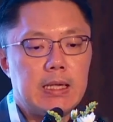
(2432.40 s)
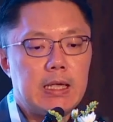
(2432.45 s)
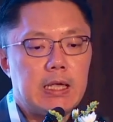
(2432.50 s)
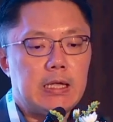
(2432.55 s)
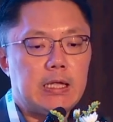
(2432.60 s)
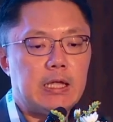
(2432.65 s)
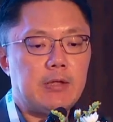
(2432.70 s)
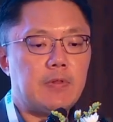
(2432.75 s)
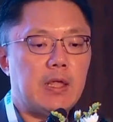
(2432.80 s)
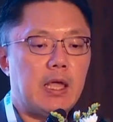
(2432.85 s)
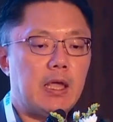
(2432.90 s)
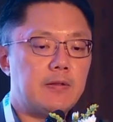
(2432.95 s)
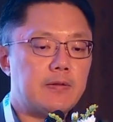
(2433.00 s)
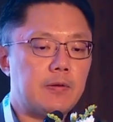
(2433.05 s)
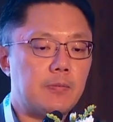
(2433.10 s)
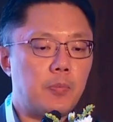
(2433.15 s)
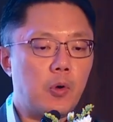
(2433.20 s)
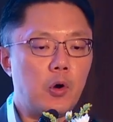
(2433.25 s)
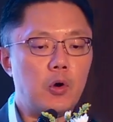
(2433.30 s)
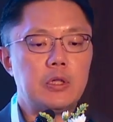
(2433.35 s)
If there has a
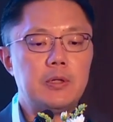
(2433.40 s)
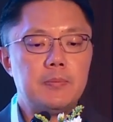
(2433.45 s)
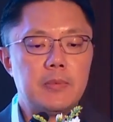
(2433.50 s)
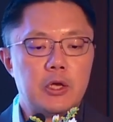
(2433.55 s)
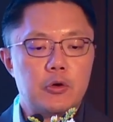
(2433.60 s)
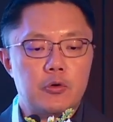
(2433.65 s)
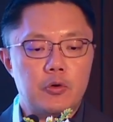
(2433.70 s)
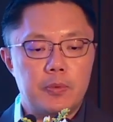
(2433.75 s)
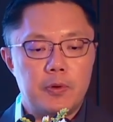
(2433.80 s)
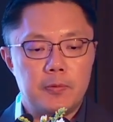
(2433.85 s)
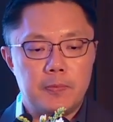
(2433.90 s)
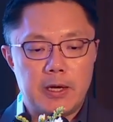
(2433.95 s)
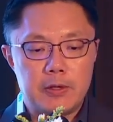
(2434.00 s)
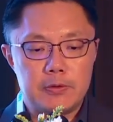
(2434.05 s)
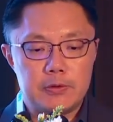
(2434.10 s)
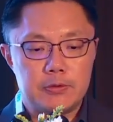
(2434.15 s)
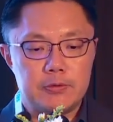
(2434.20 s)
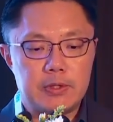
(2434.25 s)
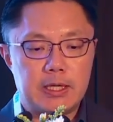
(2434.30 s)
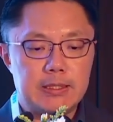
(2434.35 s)
polymicrobial
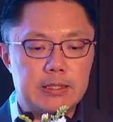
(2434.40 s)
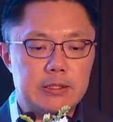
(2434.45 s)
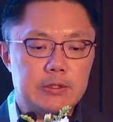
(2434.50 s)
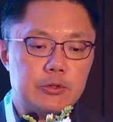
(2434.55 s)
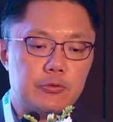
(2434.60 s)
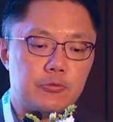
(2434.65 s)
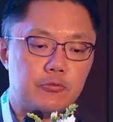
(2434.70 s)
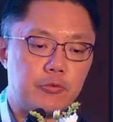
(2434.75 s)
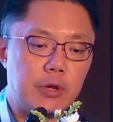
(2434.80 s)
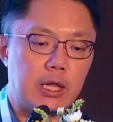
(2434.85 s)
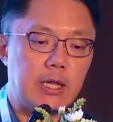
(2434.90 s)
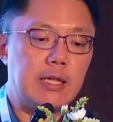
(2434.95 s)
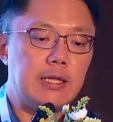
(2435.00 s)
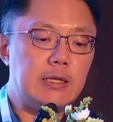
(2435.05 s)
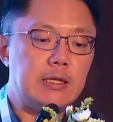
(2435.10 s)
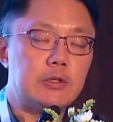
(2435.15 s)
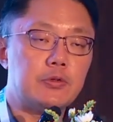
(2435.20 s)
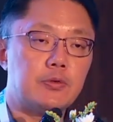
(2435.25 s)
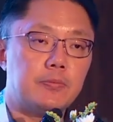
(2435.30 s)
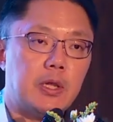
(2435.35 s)
peritonitis, you really
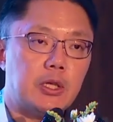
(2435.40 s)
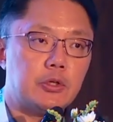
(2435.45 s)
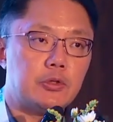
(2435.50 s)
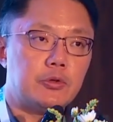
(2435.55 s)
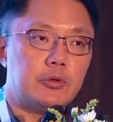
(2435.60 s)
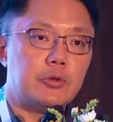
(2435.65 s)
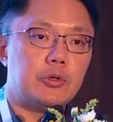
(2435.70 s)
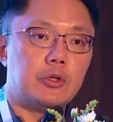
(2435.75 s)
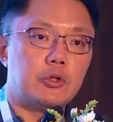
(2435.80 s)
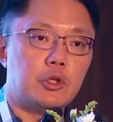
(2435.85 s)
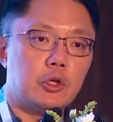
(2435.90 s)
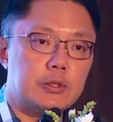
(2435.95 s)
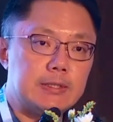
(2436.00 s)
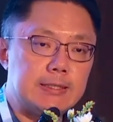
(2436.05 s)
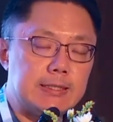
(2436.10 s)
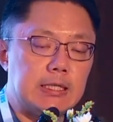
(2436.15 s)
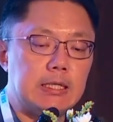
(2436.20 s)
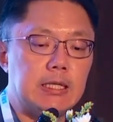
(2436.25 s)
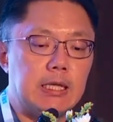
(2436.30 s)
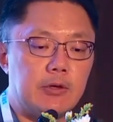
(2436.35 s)
need to make sure you're not
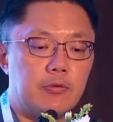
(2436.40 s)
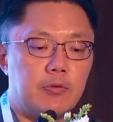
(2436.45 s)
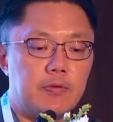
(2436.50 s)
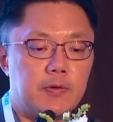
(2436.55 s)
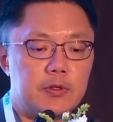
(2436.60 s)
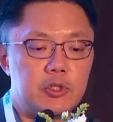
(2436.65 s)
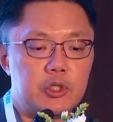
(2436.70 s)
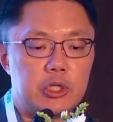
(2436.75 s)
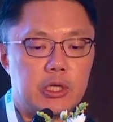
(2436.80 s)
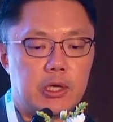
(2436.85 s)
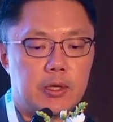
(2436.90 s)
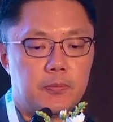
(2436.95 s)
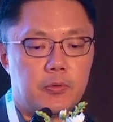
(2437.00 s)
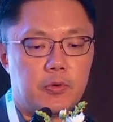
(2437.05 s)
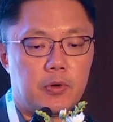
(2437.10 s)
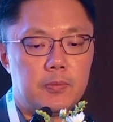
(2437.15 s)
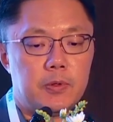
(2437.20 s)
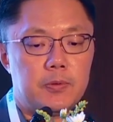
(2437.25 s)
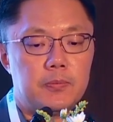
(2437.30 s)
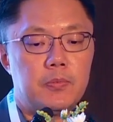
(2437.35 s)
dealing with a GI
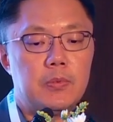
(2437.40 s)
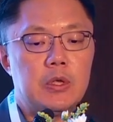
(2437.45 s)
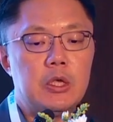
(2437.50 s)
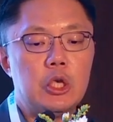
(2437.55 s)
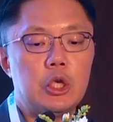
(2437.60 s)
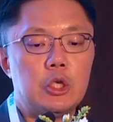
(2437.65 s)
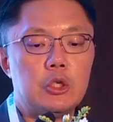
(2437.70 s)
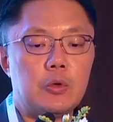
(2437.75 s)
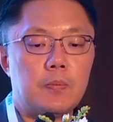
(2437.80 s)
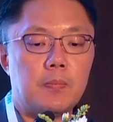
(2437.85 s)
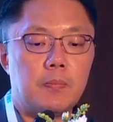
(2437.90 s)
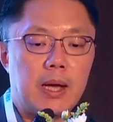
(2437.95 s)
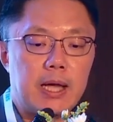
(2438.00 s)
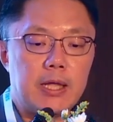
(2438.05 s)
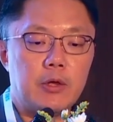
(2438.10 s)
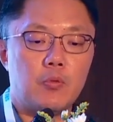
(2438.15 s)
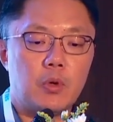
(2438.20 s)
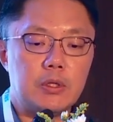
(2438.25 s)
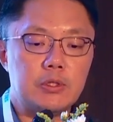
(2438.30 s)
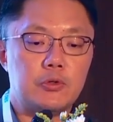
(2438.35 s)
problem. You
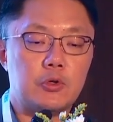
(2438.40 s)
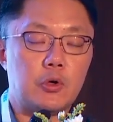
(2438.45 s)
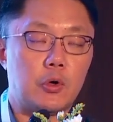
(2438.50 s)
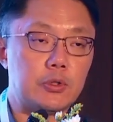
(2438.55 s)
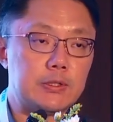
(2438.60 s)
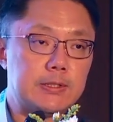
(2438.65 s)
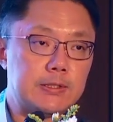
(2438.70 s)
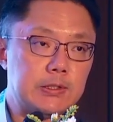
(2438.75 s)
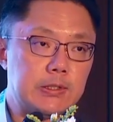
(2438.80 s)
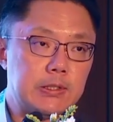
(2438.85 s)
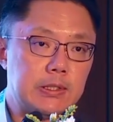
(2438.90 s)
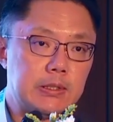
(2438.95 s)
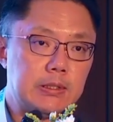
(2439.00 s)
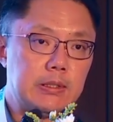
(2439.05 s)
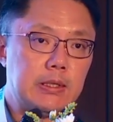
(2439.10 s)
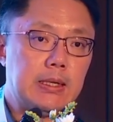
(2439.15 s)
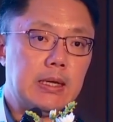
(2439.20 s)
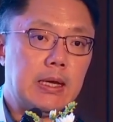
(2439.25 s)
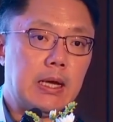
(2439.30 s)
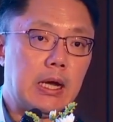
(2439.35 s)
might want to consider
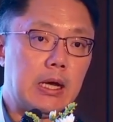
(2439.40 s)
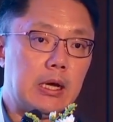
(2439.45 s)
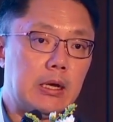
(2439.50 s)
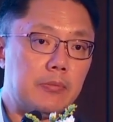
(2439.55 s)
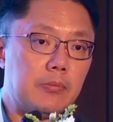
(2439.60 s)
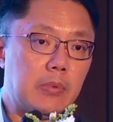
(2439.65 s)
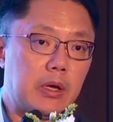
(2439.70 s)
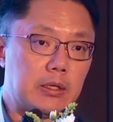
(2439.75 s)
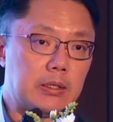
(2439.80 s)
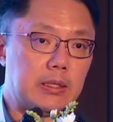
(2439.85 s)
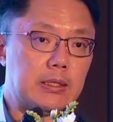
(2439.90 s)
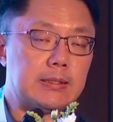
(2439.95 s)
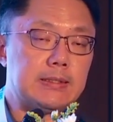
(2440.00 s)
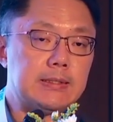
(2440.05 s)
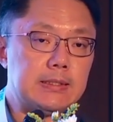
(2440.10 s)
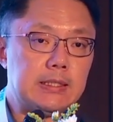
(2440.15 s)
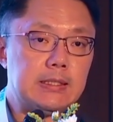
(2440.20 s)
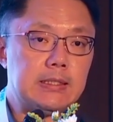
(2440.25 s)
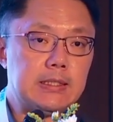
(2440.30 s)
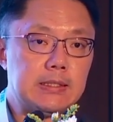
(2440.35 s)
a
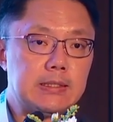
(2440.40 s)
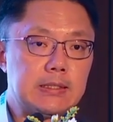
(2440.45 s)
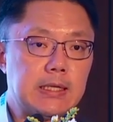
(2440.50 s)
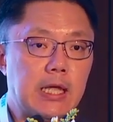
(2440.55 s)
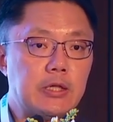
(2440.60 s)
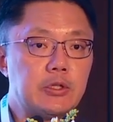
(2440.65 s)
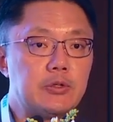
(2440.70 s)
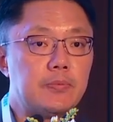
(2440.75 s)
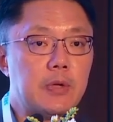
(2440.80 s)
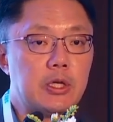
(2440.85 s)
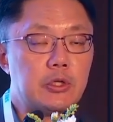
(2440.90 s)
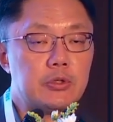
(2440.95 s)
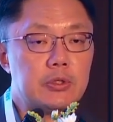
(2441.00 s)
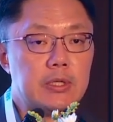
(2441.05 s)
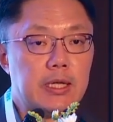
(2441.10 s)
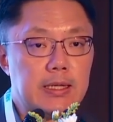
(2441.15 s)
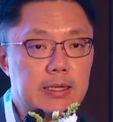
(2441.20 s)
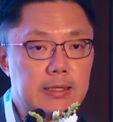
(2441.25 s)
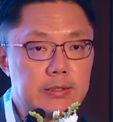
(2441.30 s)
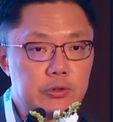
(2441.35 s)
CT scan to make sure
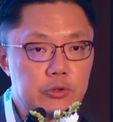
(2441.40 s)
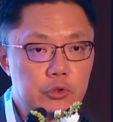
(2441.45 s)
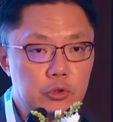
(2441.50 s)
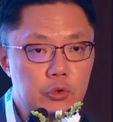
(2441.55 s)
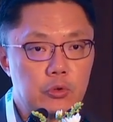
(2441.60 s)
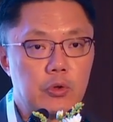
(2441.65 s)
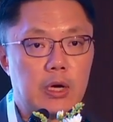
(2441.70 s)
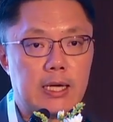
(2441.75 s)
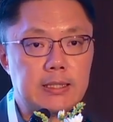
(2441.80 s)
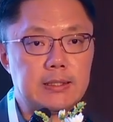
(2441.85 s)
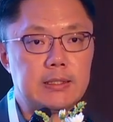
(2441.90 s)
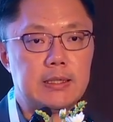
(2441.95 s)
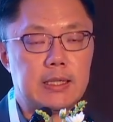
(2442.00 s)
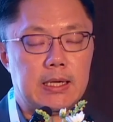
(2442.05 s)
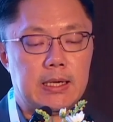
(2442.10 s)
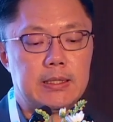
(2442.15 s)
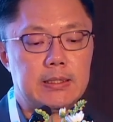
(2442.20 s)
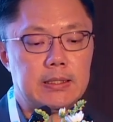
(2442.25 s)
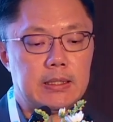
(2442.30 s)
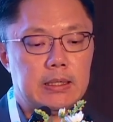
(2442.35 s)
there is no
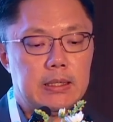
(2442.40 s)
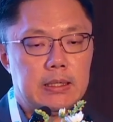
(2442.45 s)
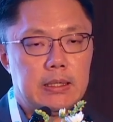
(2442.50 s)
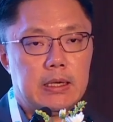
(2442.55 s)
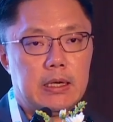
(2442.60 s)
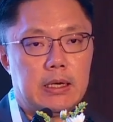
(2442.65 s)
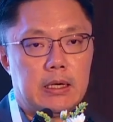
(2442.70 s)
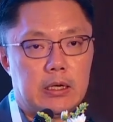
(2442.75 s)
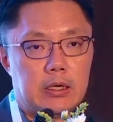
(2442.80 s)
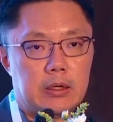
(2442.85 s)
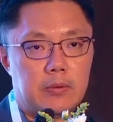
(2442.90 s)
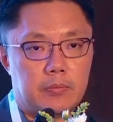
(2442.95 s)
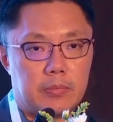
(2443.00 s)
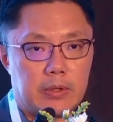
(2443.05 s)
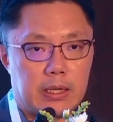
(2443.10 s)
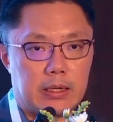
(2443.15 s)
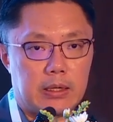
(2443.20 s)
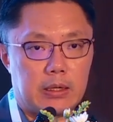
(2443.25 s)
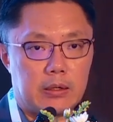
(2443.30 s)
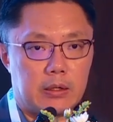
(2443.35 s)
underlying
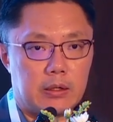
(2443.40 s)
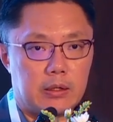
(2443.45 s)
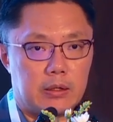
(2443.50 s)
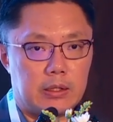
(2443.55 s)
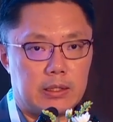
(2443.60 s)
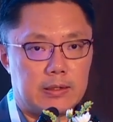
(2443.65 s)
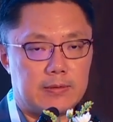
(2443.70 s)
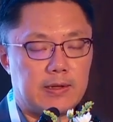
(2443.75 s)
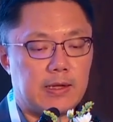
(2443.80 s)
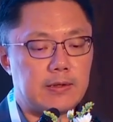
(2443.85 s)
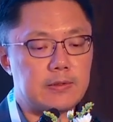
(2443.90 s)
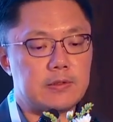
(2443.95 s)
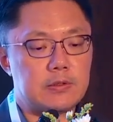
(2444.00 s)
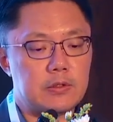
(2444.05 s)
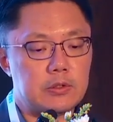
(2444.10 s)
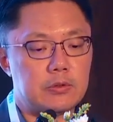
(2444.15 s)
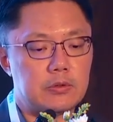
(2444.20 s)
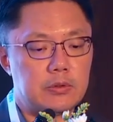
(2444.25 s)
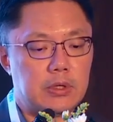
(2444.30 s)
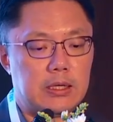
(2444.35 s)

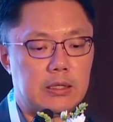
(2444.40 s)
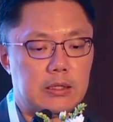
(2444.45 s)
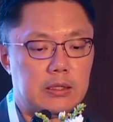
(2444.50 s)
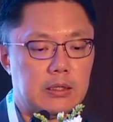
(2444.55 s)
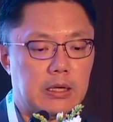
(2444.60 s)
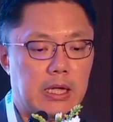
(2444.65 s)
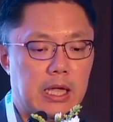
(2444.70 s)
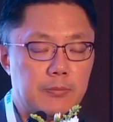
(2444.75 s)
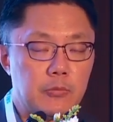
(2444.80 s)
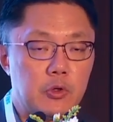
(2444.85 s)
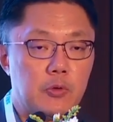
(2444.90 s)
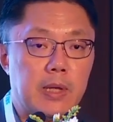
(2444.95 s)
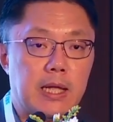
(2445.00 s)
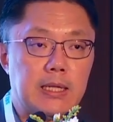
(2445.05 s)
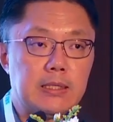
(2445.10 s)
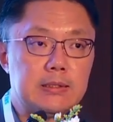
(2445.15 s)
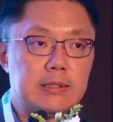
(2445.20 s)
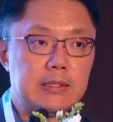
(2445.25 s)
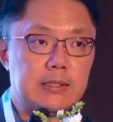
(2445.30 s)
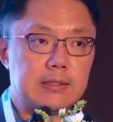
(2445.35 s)
intestinal
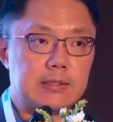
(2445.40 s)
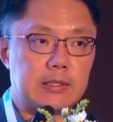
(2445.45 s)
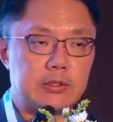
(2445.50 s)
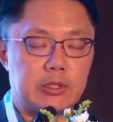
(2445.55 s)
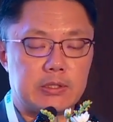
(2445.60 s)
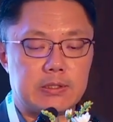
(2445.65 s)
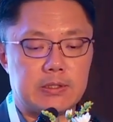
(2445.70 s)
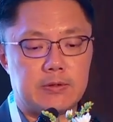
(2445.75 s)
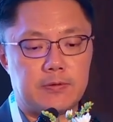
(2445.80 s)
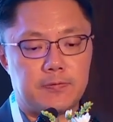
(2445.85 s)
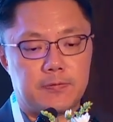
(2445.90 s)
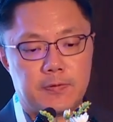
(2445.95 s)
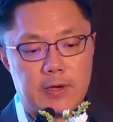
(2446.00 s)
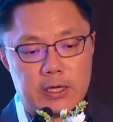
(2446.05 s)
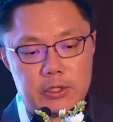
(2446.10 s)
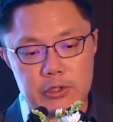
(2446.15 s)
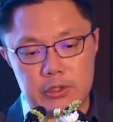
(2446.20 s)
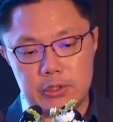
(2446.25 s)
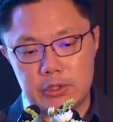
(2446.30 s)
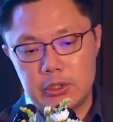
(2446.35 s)
abnormalities such as an
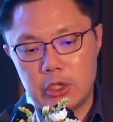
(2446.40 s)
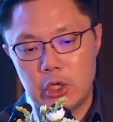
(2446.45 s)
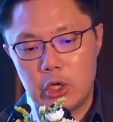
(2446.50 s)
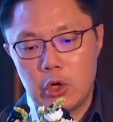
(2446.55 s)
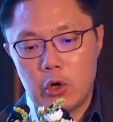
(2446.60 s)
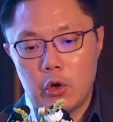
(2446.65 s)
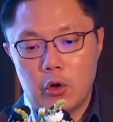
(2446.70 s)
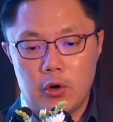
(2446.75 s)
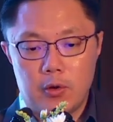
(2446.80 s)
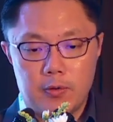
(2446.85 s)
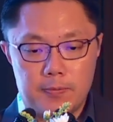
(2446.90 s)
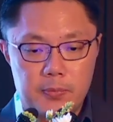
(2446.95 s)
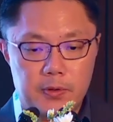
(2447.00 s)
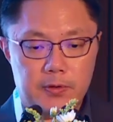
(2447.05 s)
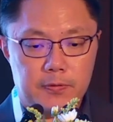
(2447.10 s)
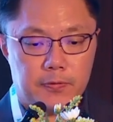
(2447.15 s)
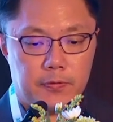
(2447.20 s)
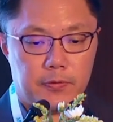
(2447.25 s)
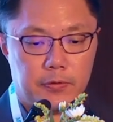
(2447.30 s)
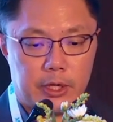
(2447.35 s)
infection or
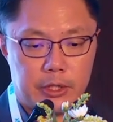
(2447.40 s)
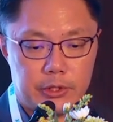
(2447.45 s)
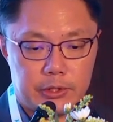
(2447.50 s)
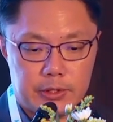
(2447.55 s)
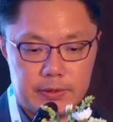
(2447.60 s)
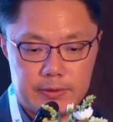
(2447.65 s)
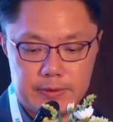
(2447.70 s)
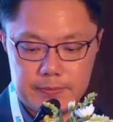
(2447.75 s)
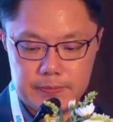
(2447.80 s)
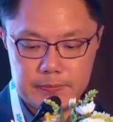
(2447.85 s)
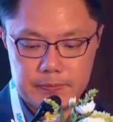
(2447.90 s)
perforation.